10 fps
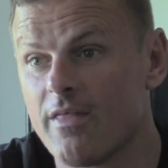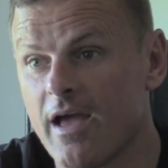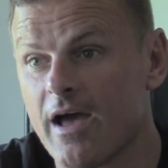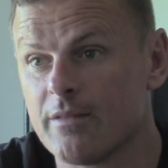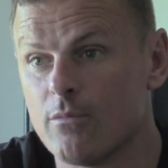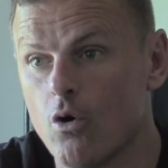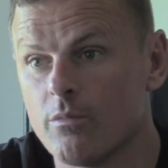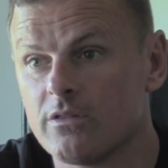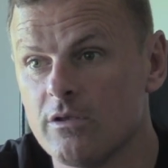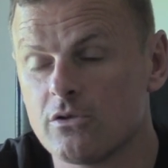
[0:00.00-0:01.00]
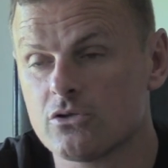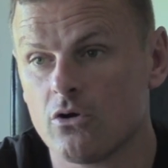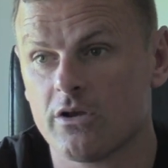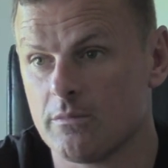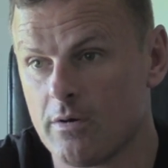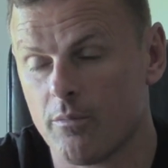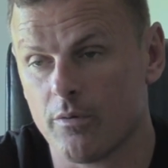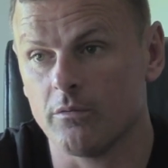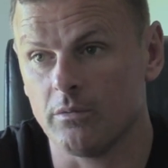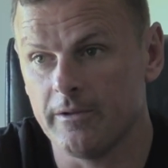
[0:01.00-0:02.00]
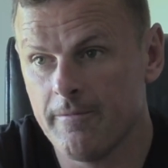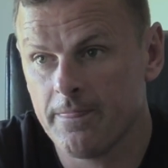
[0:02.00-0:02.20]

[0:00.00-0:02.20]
they are at the moment, you're talking about probably